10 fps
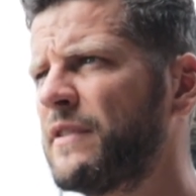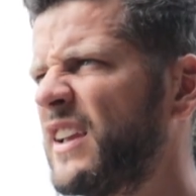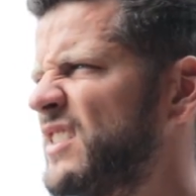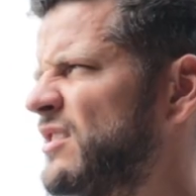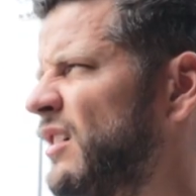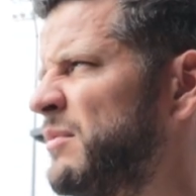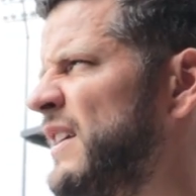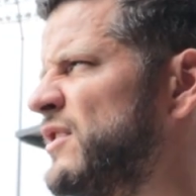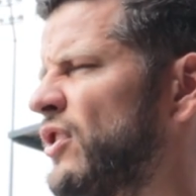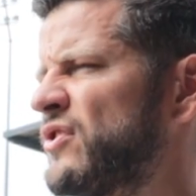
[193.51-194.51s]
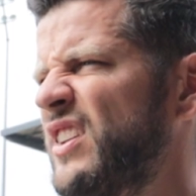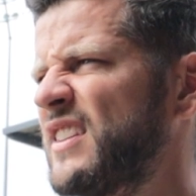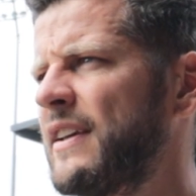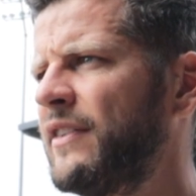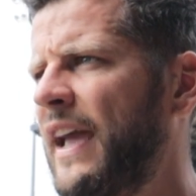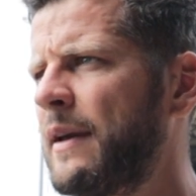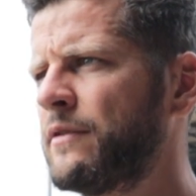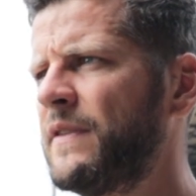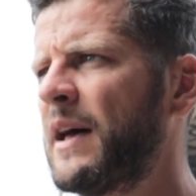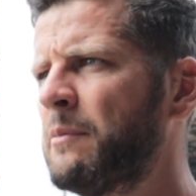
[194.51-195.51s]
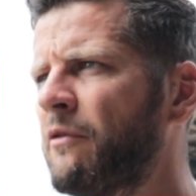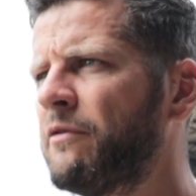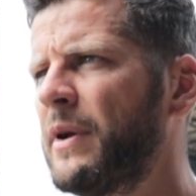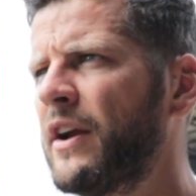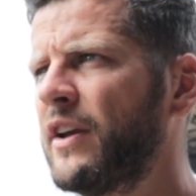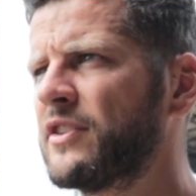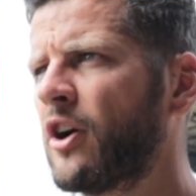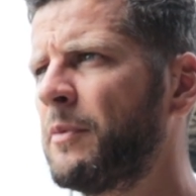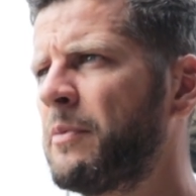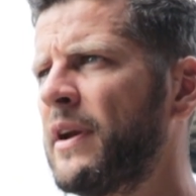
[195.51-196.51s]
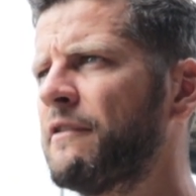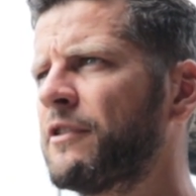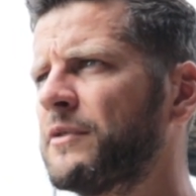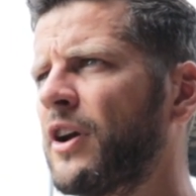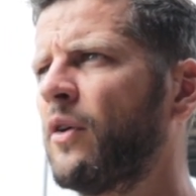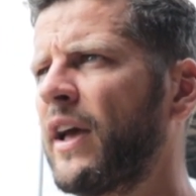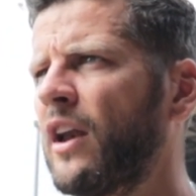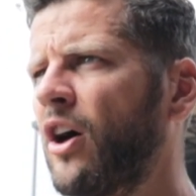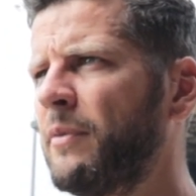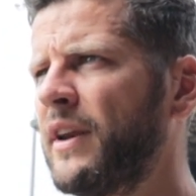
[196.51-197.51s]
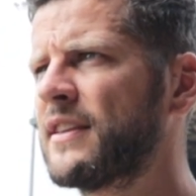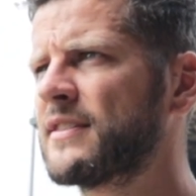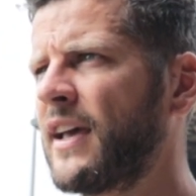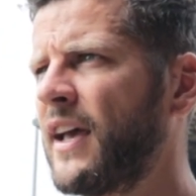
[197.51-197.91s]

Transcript: I believe he's got 6-7 games within that month period, so it'll be brilliant for him to go and get a lot of minutes.